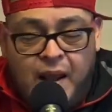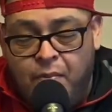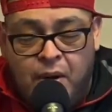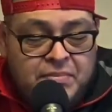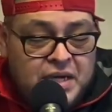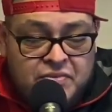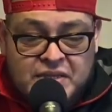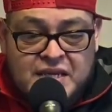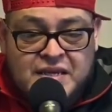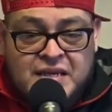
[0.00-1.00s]
I'm done with
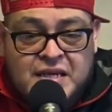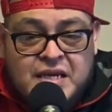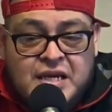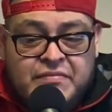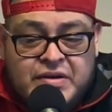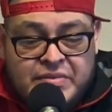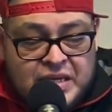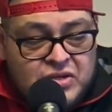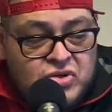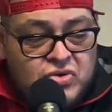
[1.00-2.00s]
it. But I
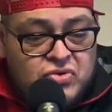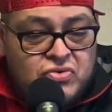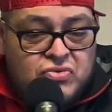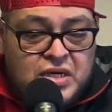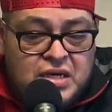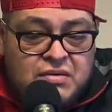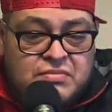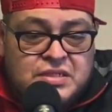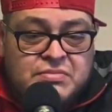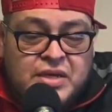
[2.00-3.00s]
might do some
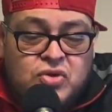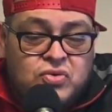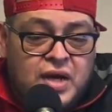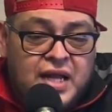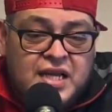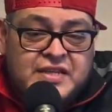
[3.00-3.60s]
of my cool highlights